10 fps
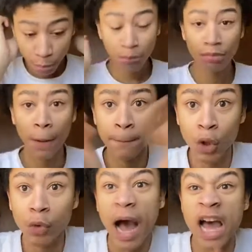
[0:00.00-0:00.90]

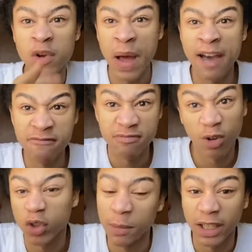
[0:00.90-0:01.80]
boom, I know I haven't been
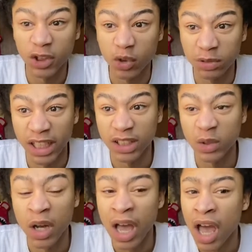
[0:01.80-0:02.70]
posting on my YouTube
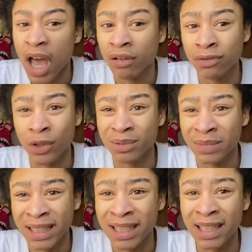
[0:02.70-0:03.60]
channel for a
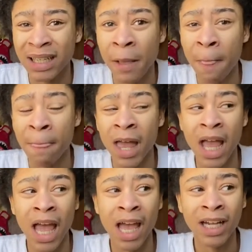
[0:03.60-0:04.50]
minute.
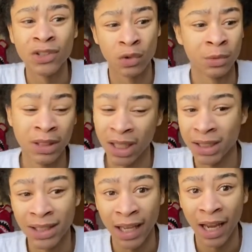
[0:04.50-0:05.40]
And it's only
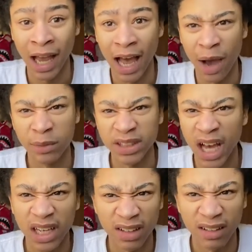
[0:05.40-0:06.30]
because, like, I was
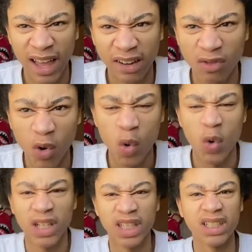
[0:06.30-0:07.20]
tired of, like,
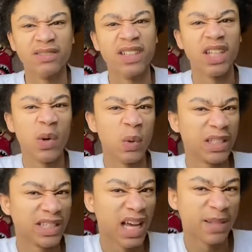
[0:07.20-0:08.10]
recording videos
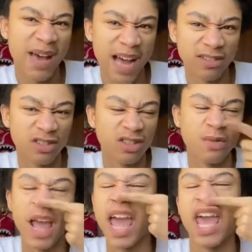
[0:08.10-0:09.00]
inside the
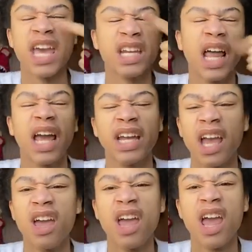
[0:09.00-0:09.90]
bathroom. And, like,
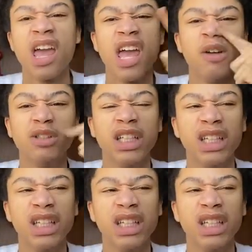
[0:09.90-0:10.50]
it was just